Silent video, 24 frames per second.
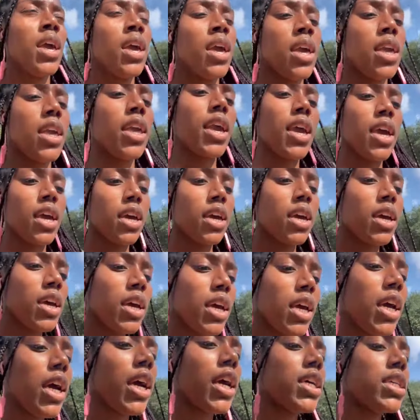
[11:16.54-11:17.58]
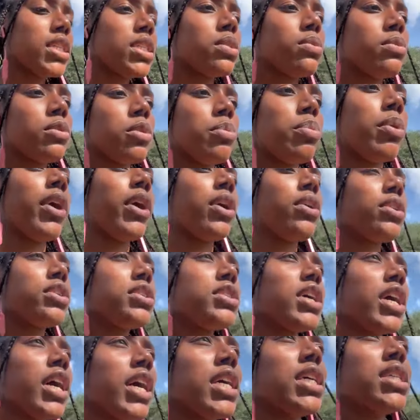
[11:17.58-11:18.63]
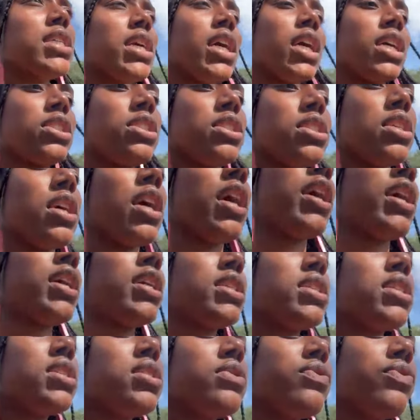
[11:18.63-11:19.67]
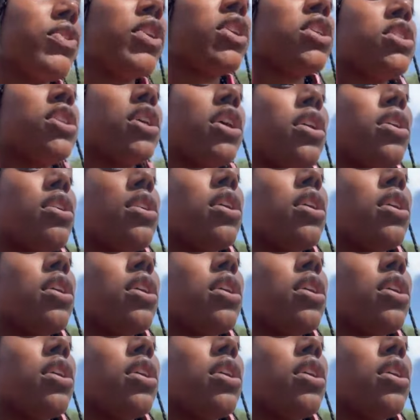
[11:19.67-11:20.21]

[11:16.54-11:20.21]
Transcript: yeah, I still want to prioritize exercise and fresh air and